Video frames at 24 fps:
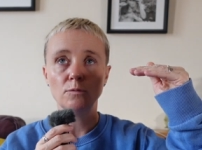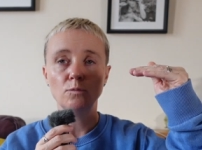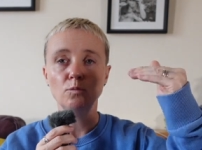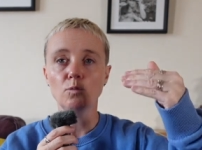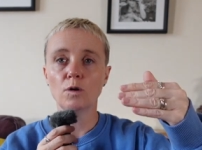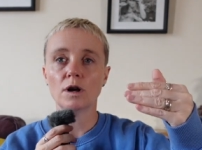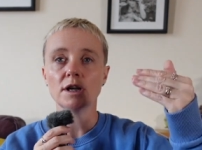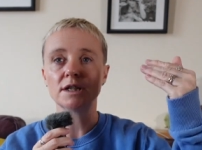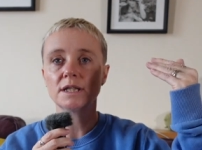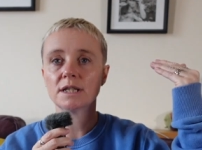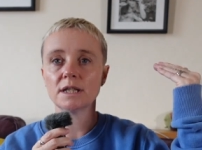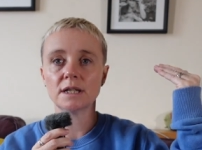
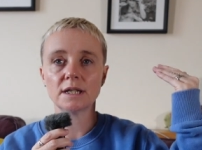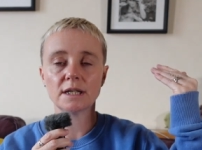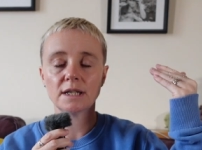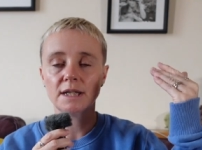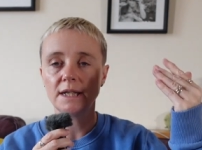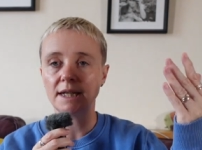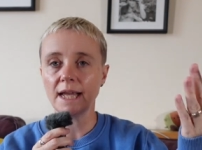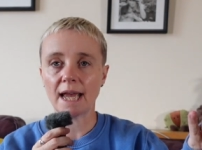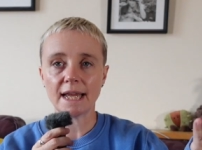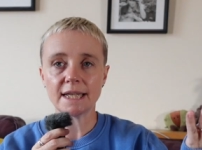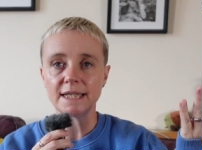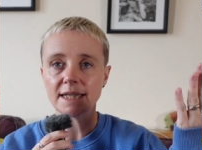
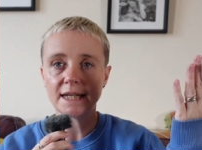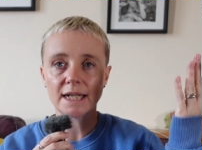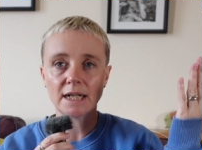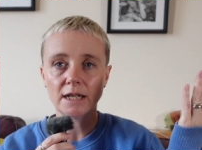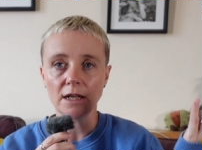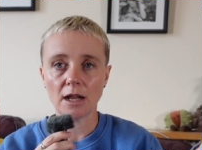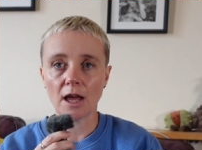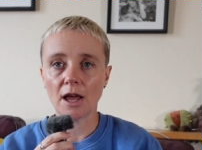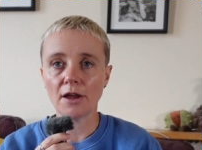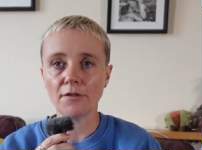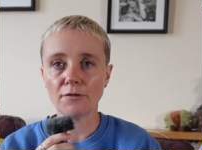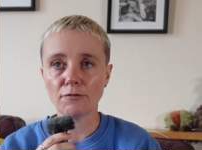wasn't getting
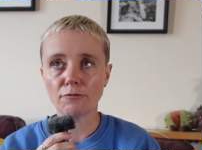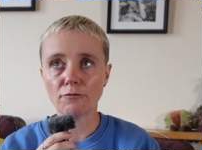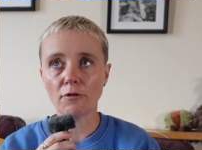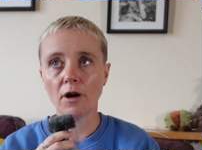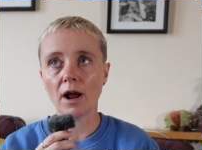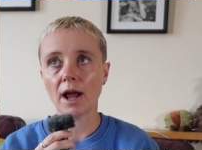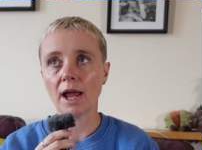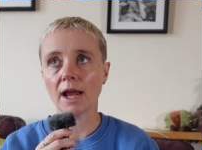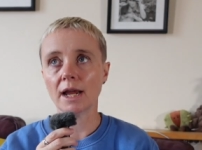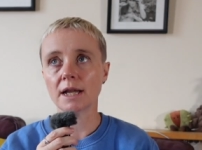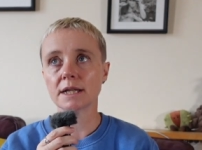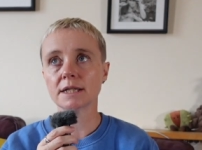life
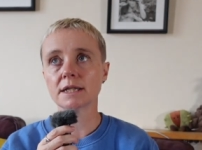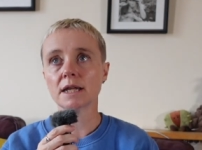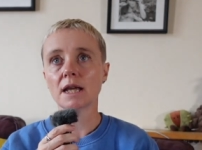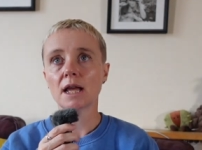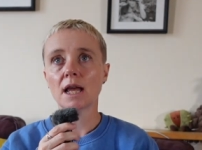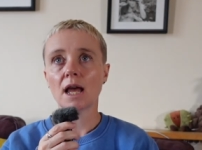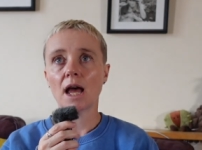right.